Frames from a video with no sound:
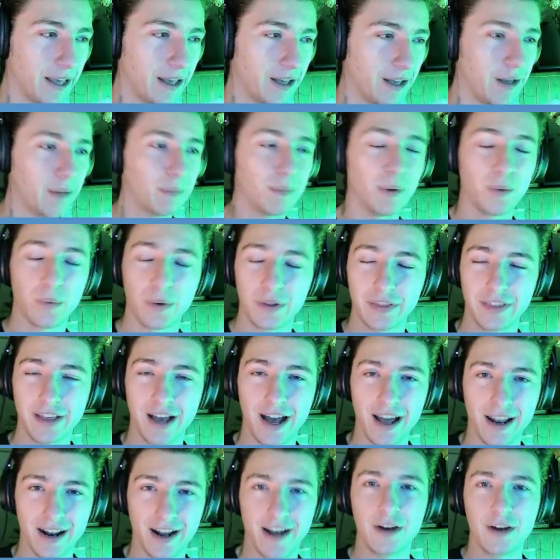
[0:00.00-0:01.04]
But with
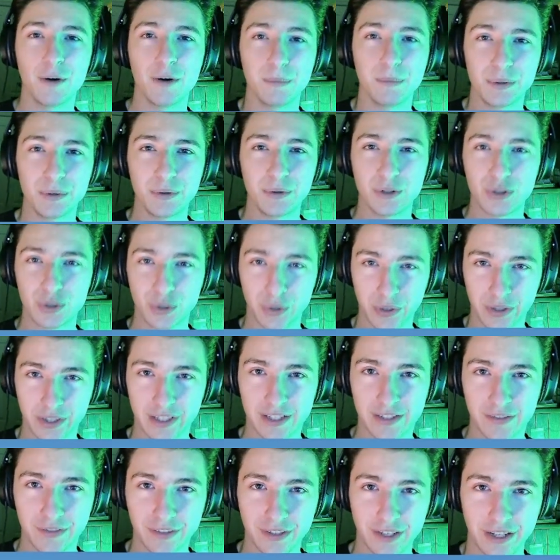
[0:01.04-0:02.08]
that, I hope you enjoyed
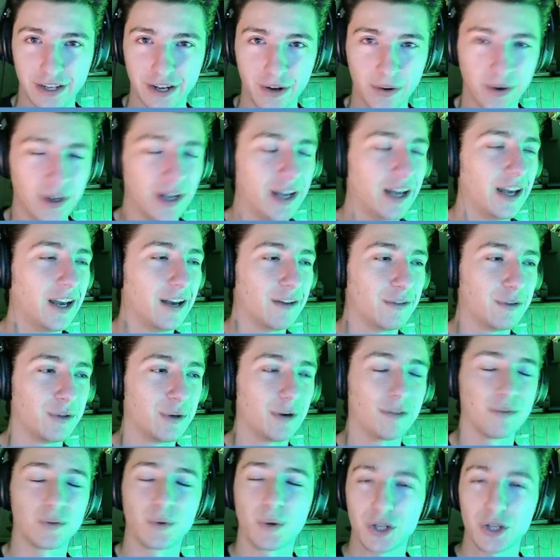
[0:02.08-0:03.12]
this video. If you
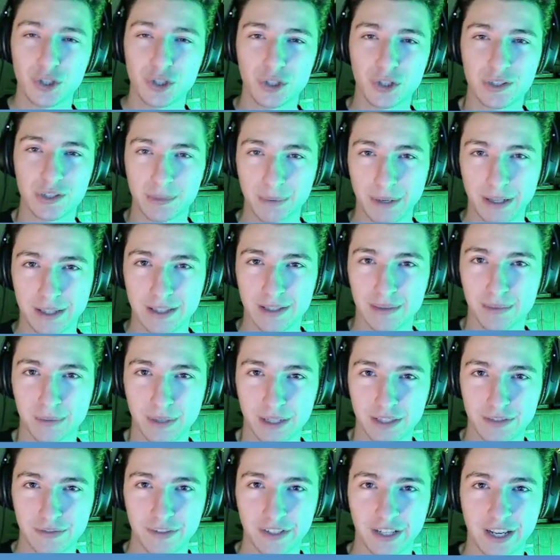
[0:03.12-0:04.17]
have questions about the
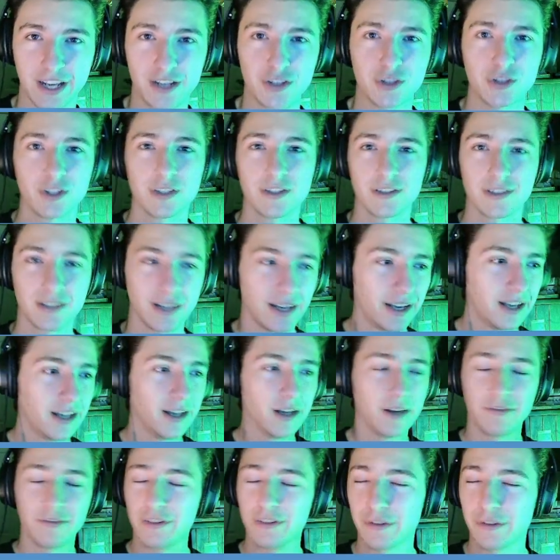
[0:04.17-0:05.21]
specifications,
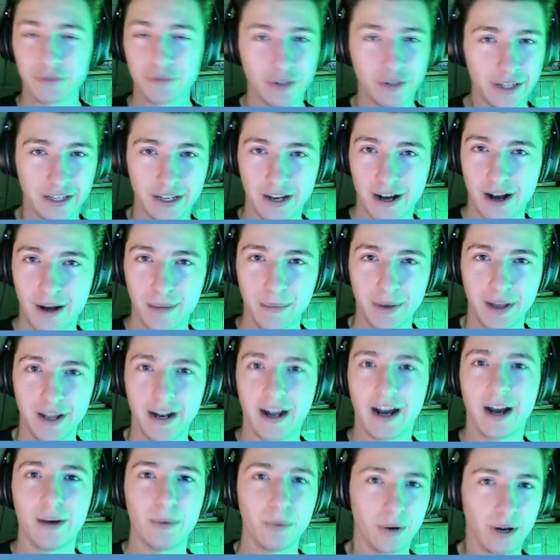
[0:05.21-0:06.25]
feel free to comment.
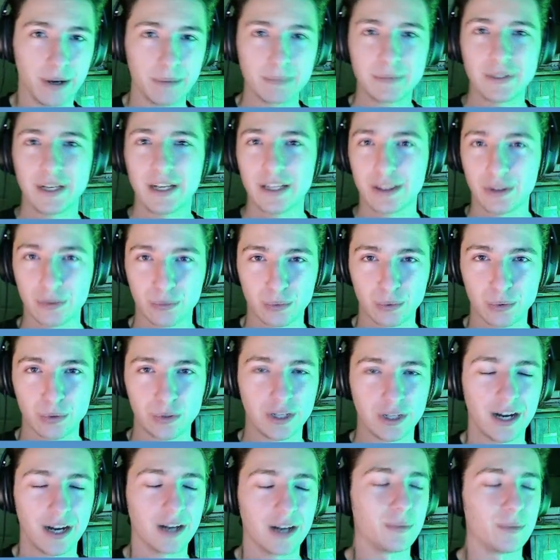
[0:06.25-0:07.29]
I will update the rule
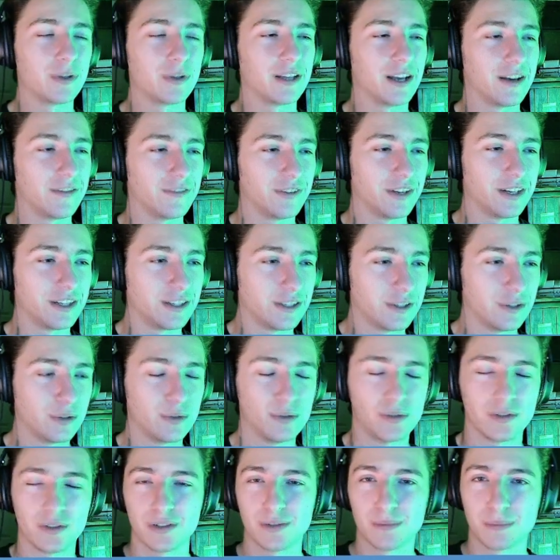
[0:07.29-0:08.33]
doc with
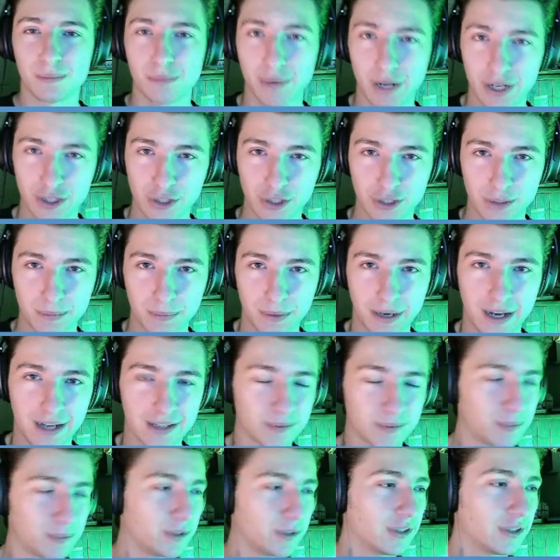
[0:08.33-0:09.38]
FAQs as much as
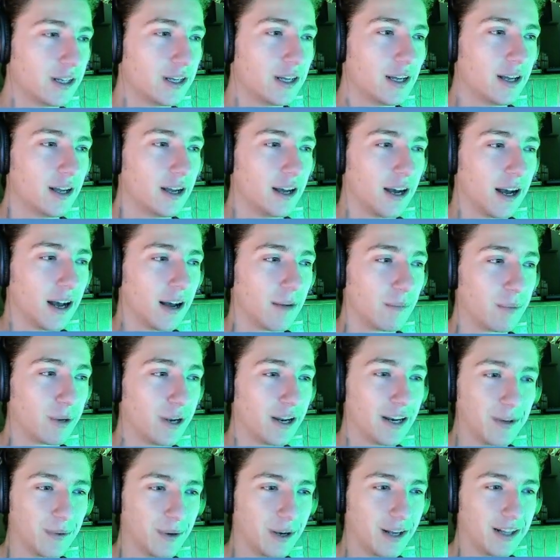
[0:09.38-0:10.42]
possible. But
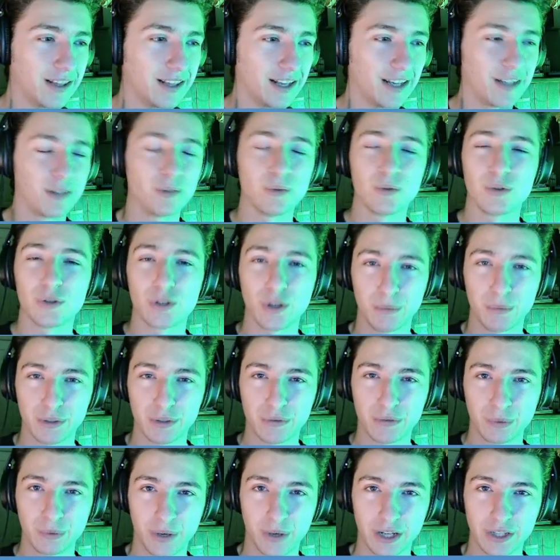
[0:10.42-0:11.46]
anyway, thank you so much
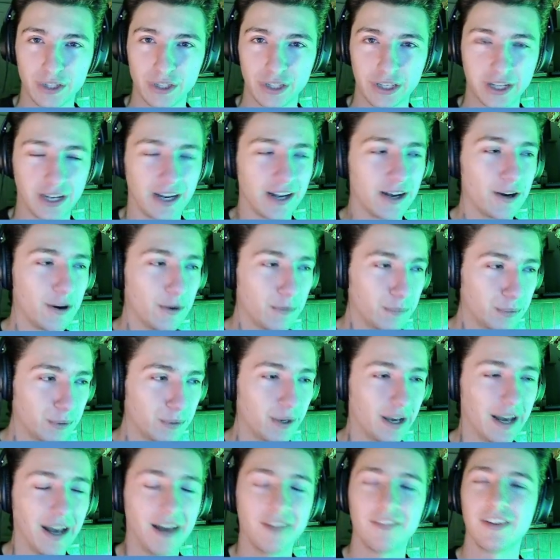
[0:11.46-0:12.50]
for watching, and I hope you
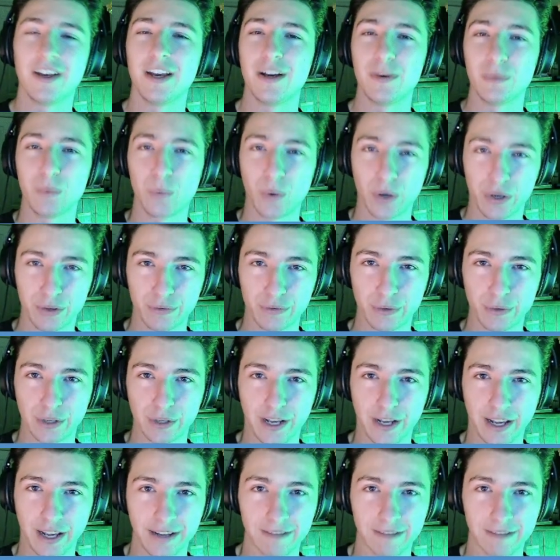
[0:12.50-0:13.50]
have a wonderful day.